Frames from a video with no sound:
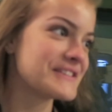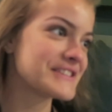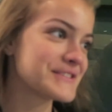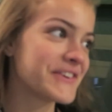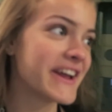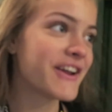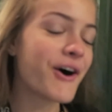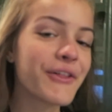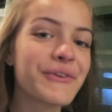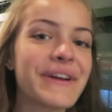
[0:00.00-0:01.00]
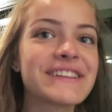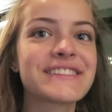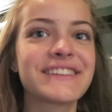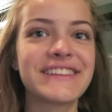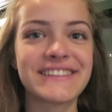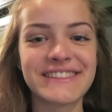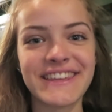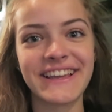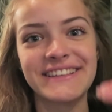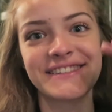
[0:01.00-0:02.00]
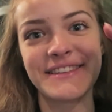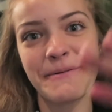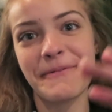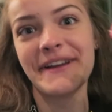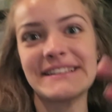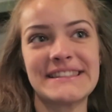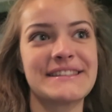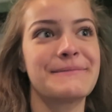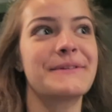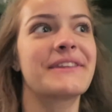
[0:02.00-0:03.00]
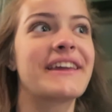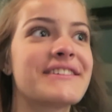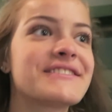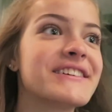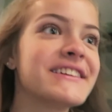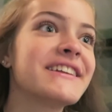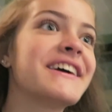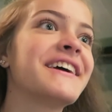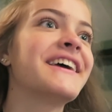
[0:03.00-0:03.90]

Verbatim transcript: We just ran all the way to this subway simulation.